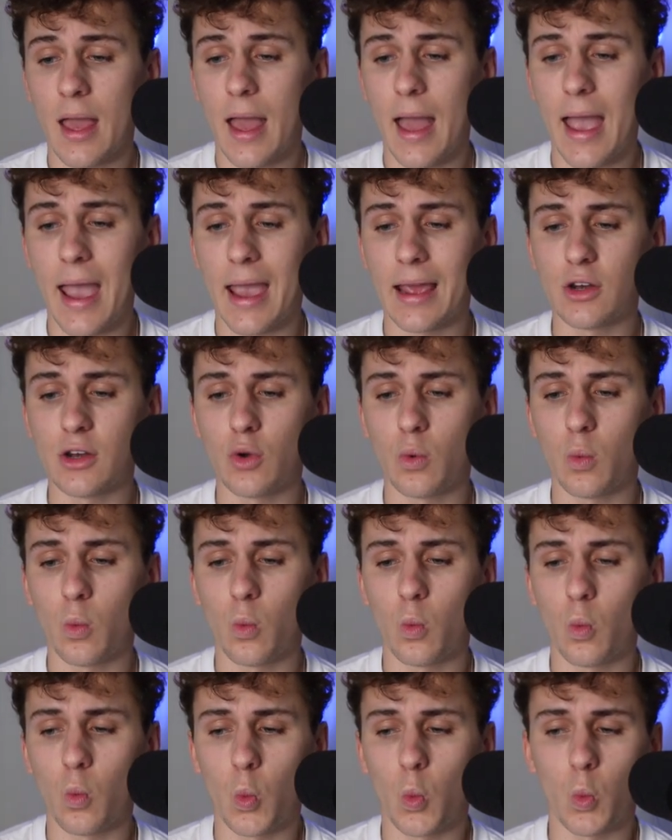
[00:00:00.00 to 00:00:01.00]
And
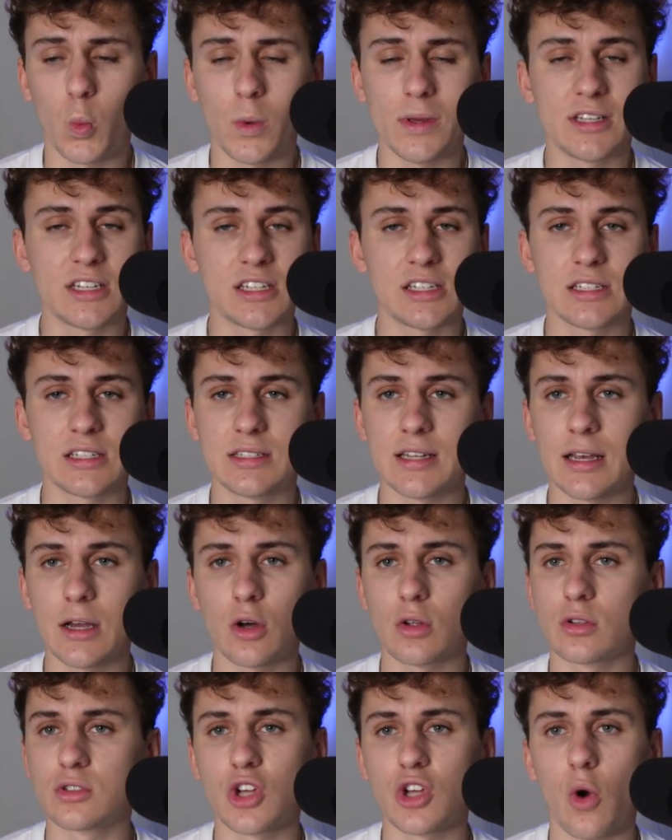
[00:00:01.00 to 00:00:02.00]
we
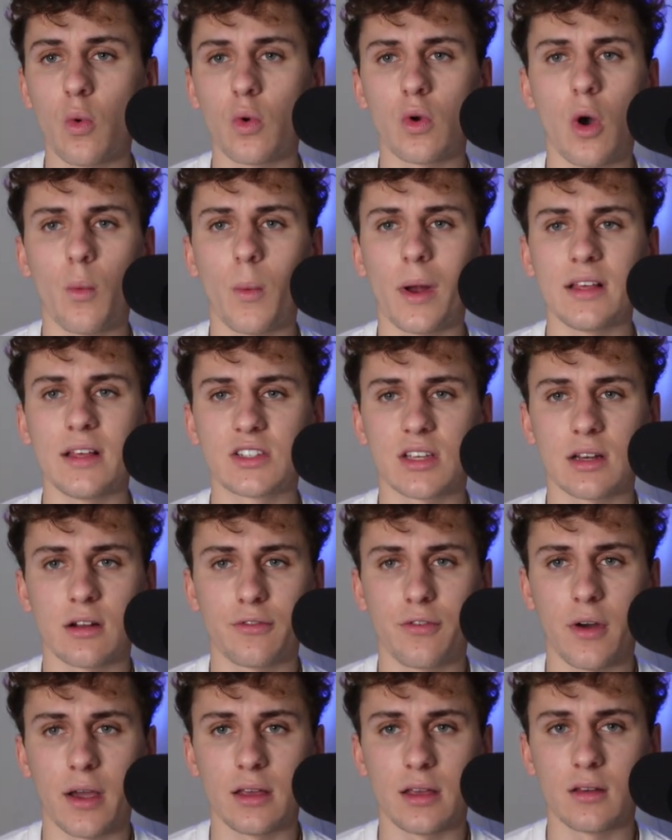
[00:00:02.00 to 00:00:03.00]
still don't know when he's going to
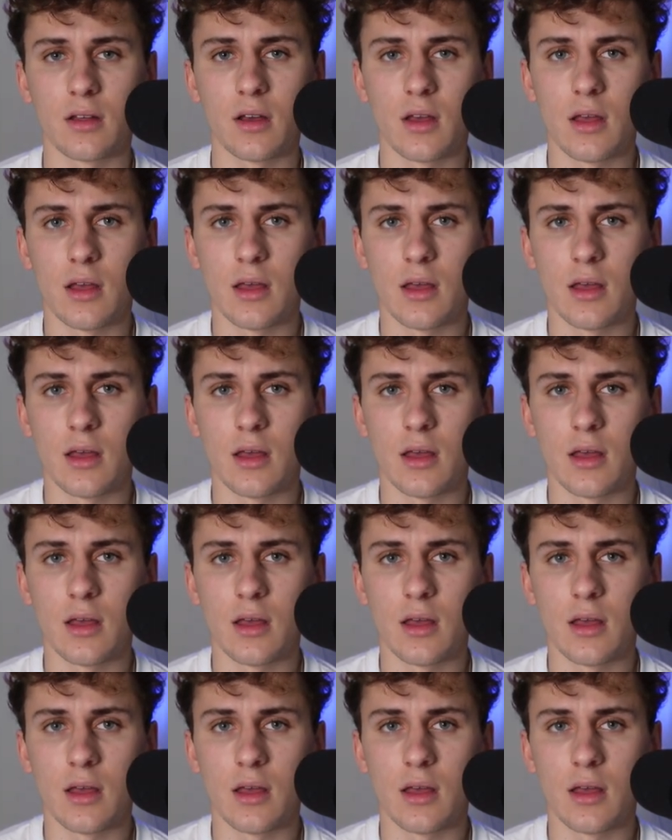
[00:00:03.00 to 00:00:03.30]
fight.